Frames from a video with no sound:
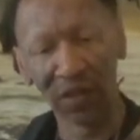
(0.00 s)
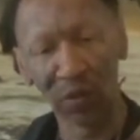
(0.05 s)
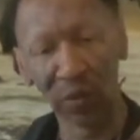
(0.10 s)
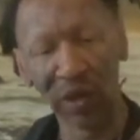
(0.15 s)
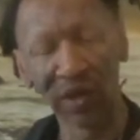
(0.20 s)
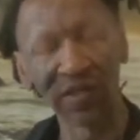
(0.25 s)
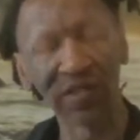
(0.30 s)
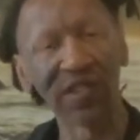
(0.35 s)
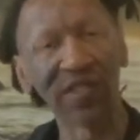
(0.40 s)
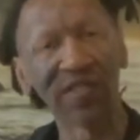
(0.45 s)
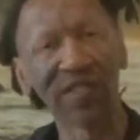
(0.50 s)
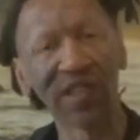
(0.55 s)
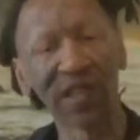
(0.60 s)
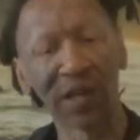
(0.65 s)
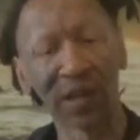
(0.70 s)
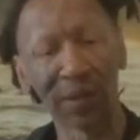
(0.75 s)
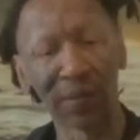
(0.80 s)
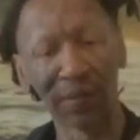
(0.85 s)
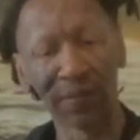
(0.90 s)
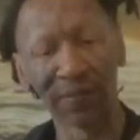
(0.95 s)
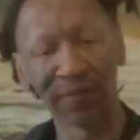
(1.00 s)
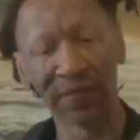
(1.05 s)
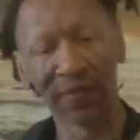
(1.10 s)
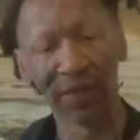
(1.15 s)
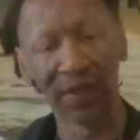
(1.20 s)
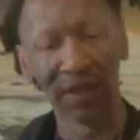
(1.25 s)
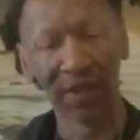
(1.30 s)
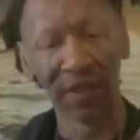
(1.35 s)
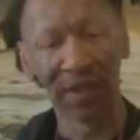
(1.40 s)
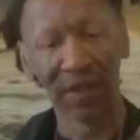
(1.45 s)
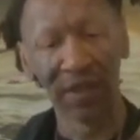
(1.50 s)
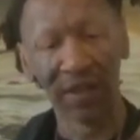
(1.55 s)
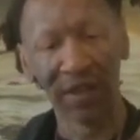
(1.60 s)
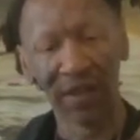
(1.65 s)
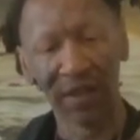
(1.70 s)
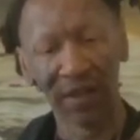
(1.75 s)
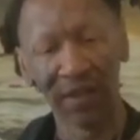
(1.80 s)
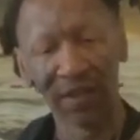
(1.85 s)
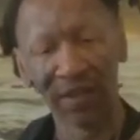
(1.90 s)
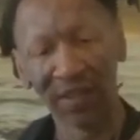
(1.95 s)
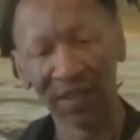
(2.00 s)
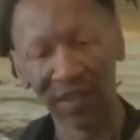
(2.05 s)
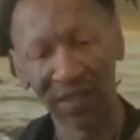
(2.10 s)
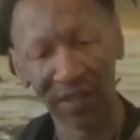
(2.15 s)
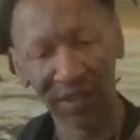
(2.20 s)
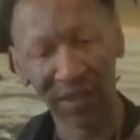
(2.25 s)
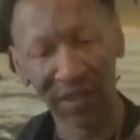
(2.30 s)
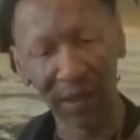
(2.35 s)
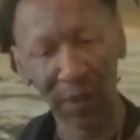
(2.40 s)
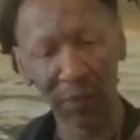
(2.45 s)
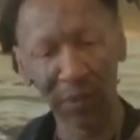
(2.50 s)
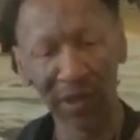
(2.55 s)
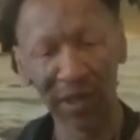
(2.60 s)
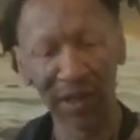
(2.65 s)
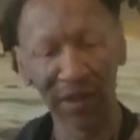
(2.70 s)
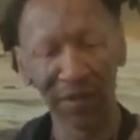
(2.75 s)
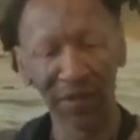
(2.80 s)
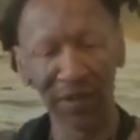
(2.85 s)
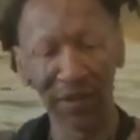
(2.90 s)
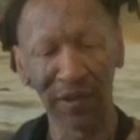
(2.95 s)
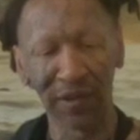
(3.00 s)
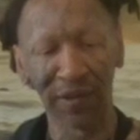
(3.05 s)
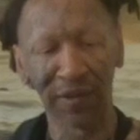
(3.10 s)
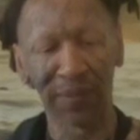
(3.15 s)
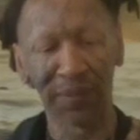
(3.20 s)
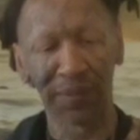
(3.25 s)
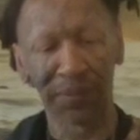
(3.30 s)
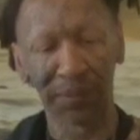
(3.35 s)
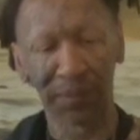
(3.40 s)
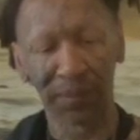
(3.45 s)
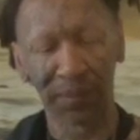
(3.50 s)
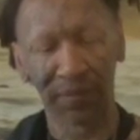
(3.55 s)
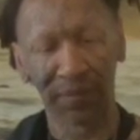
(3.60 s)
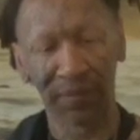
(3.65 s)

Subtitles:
as well as the setup that we have here.